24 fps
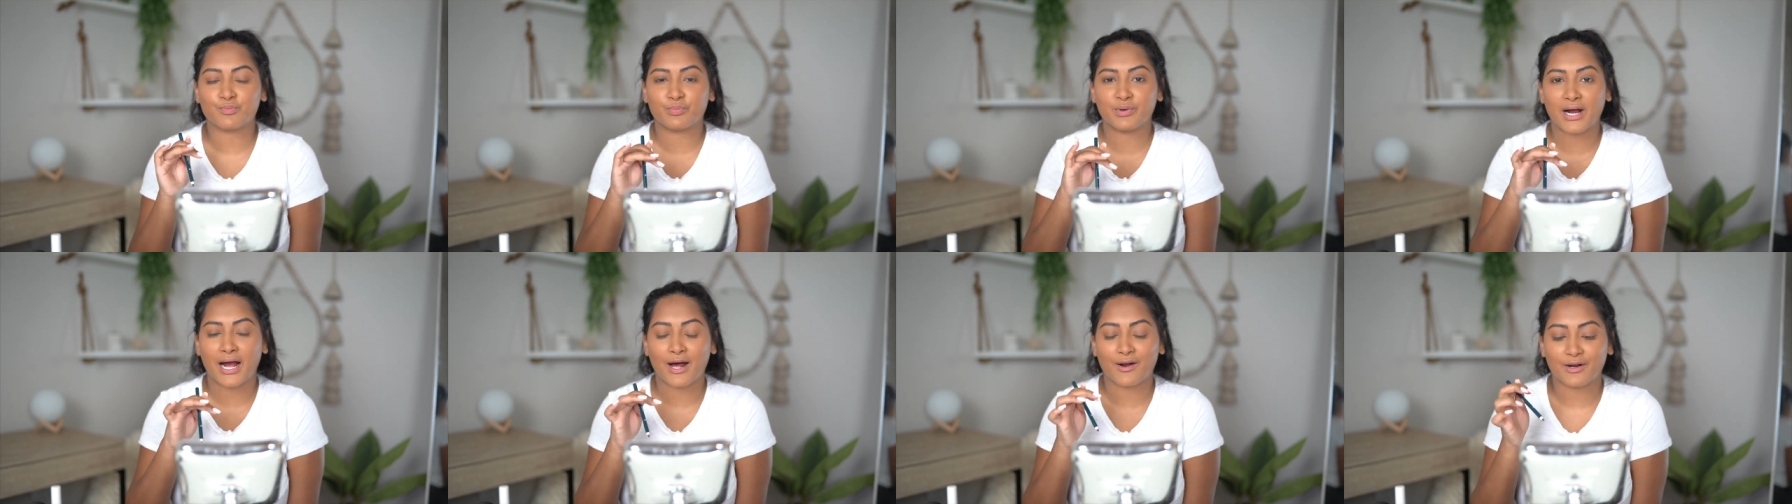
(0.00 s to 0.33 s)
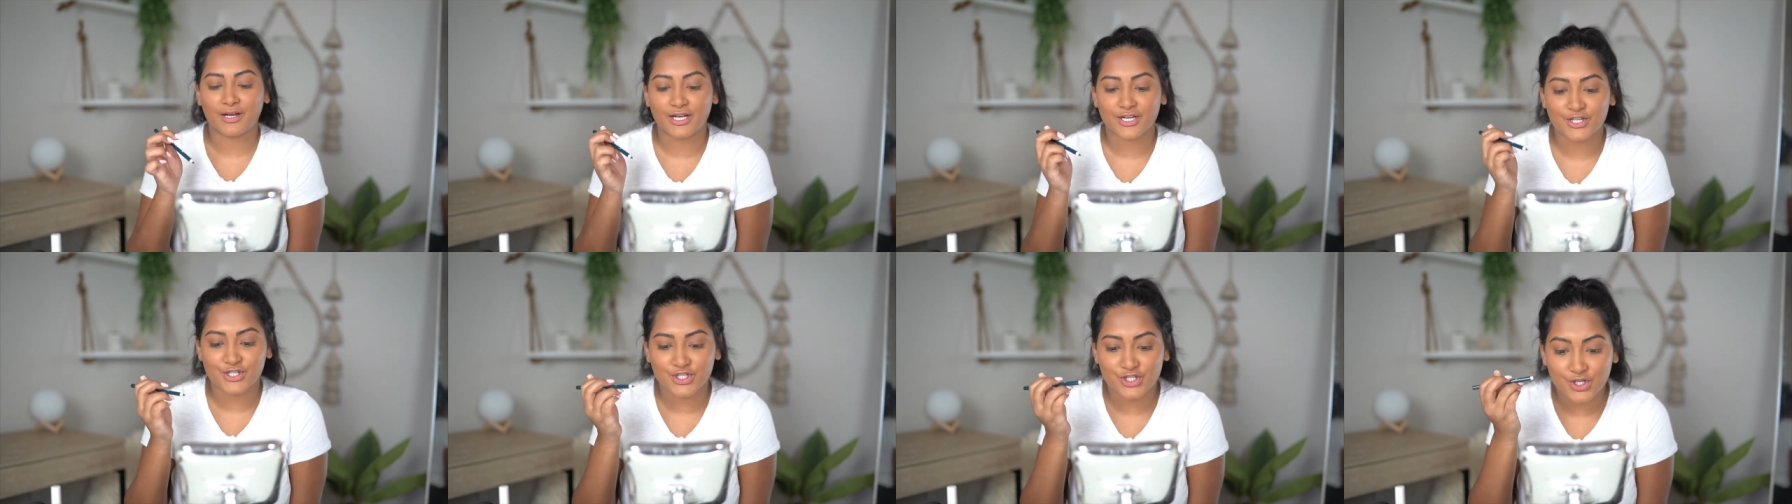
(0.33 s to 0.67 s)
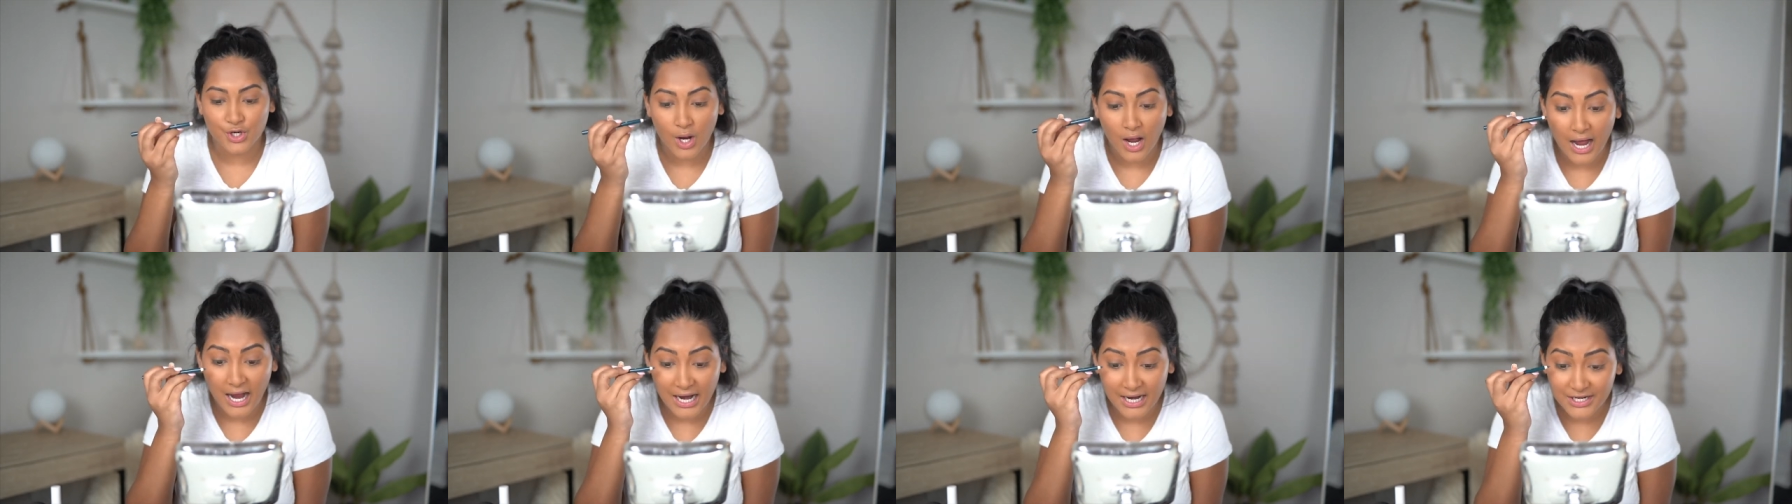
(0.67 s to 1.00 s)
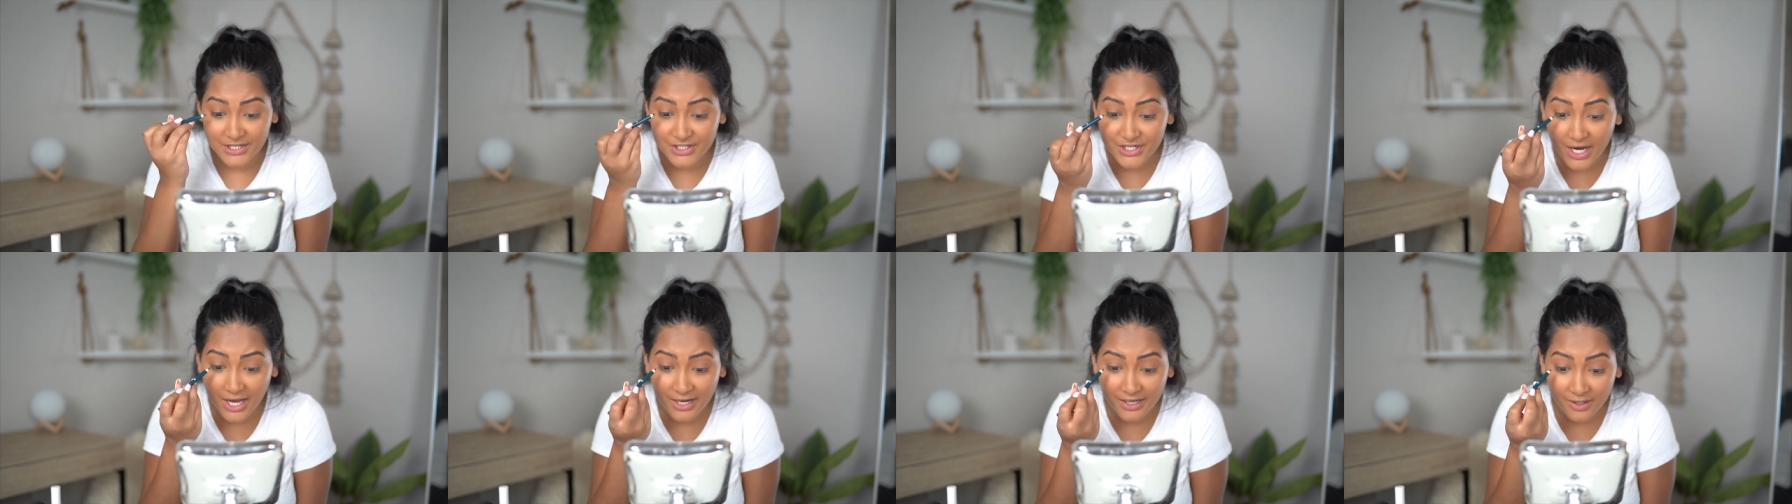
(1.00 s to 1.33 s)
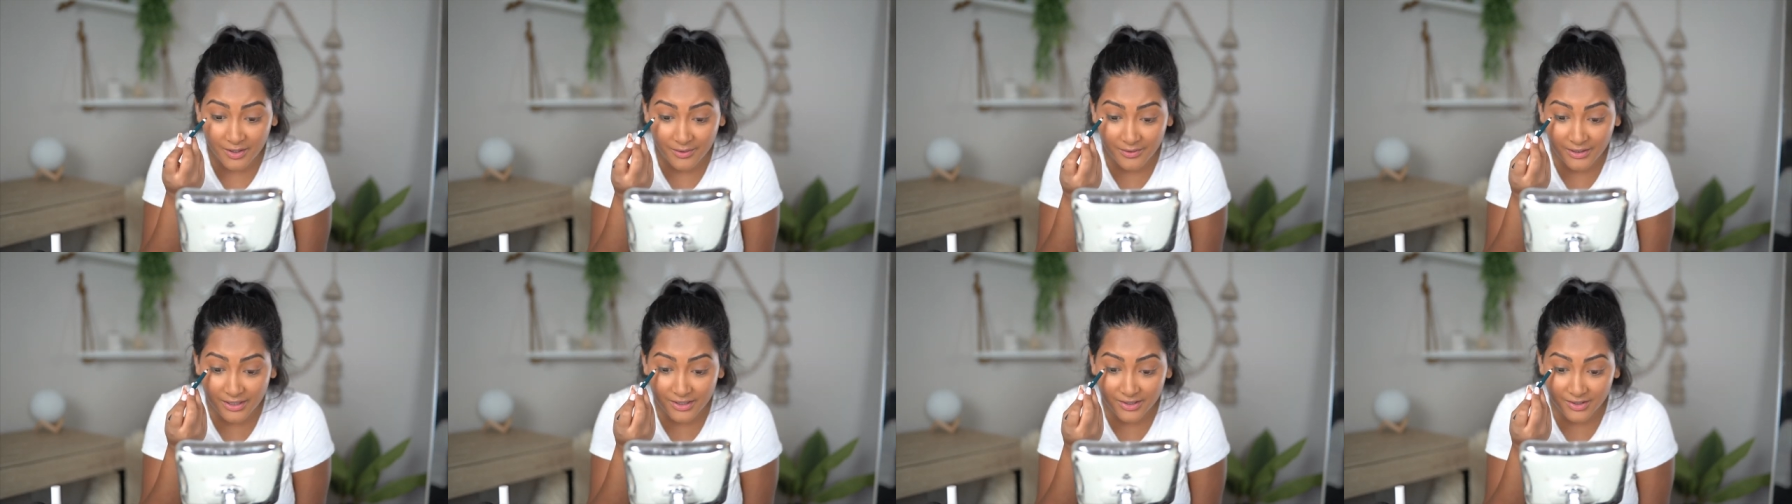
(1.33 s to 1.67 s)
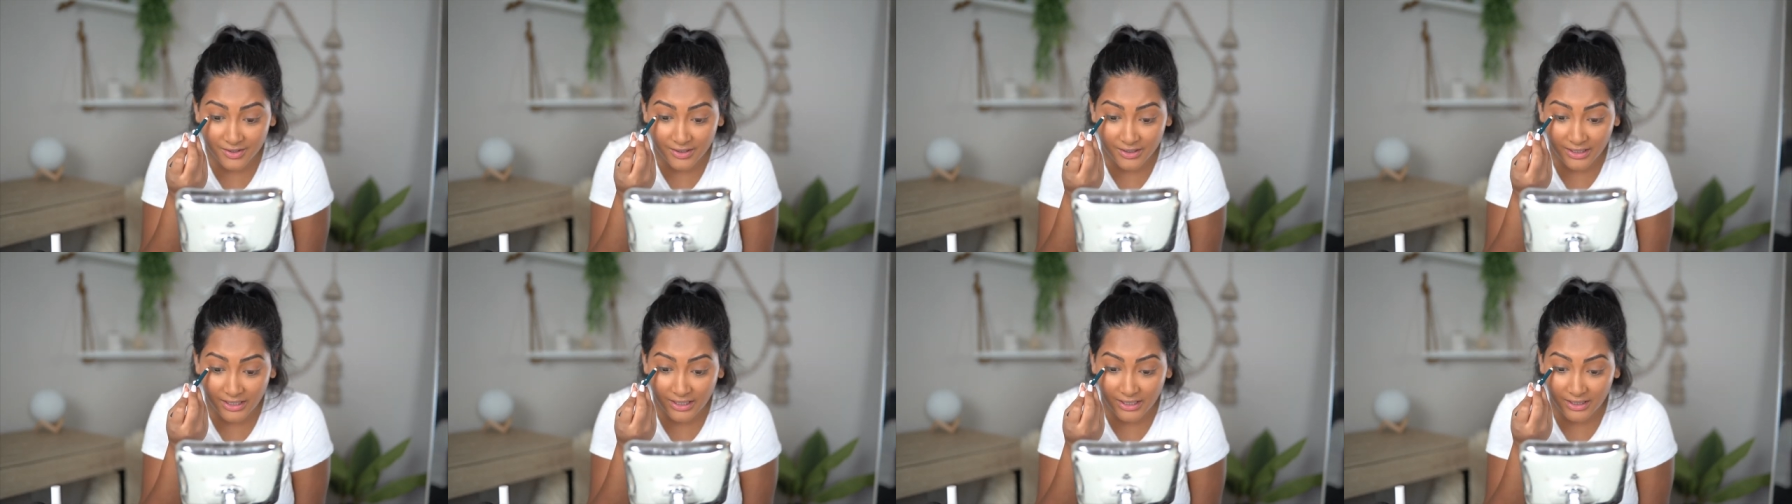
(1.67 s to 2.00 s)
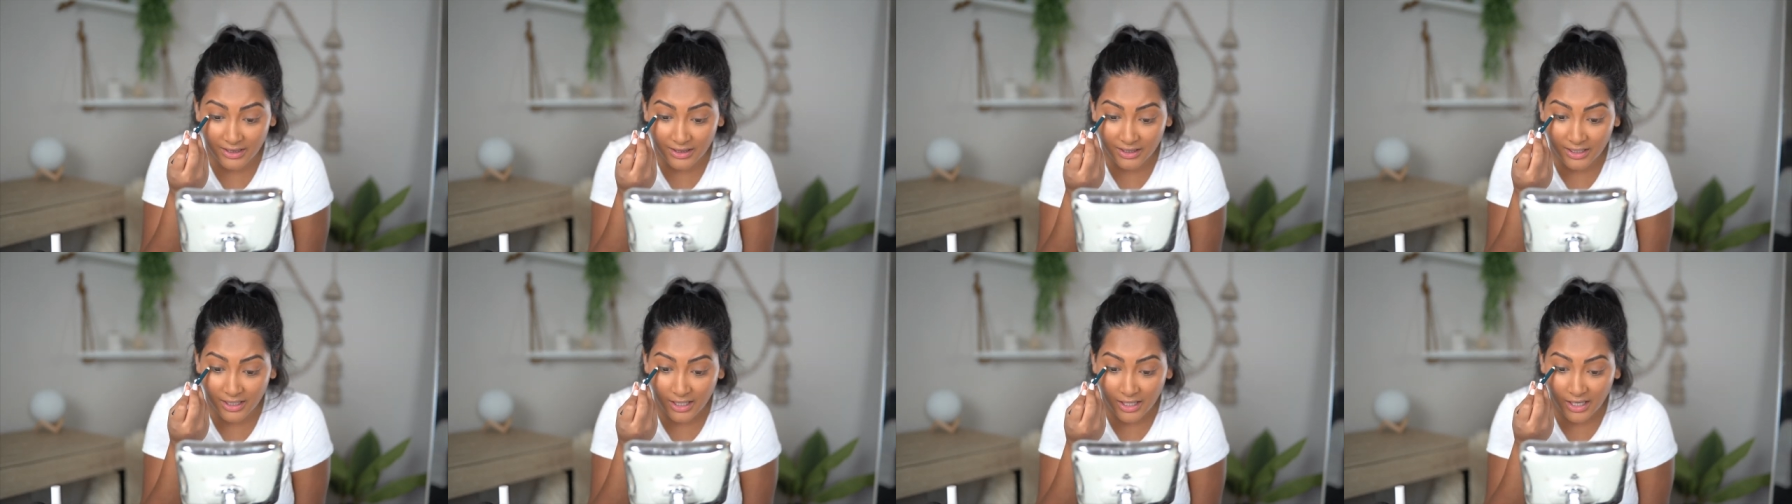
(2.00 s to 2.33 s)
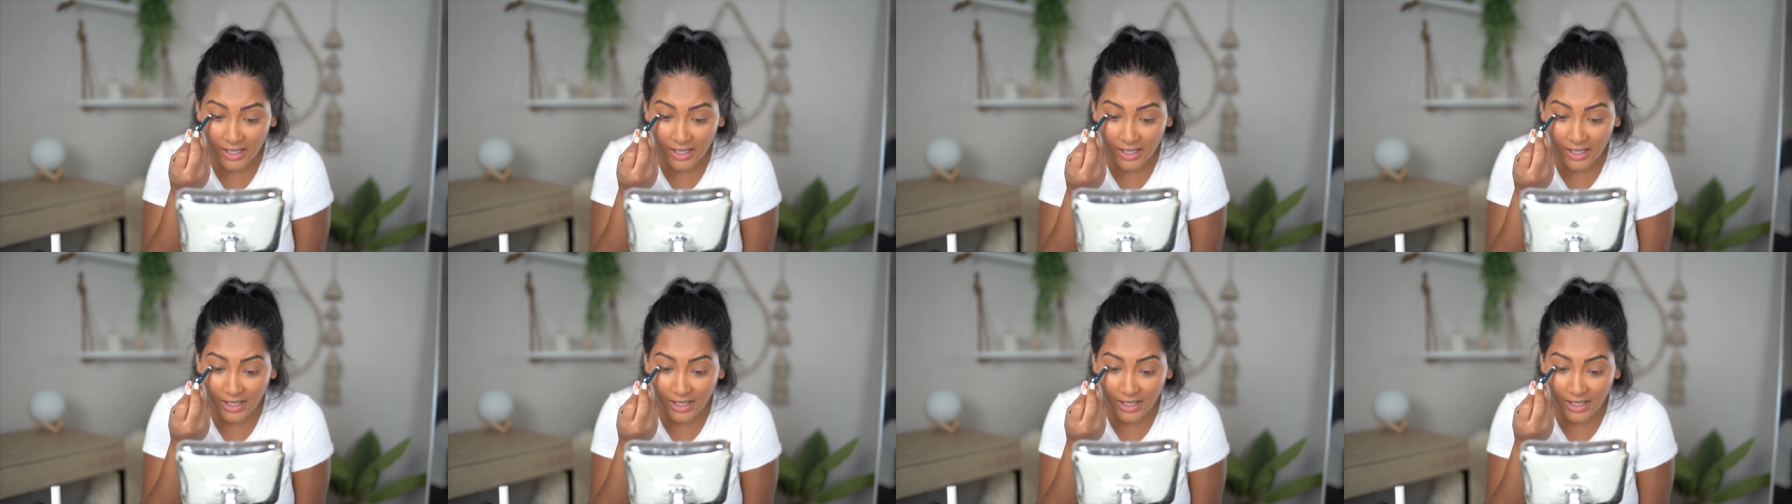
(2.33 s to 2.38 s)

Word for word: brownish eyeshadow underneath,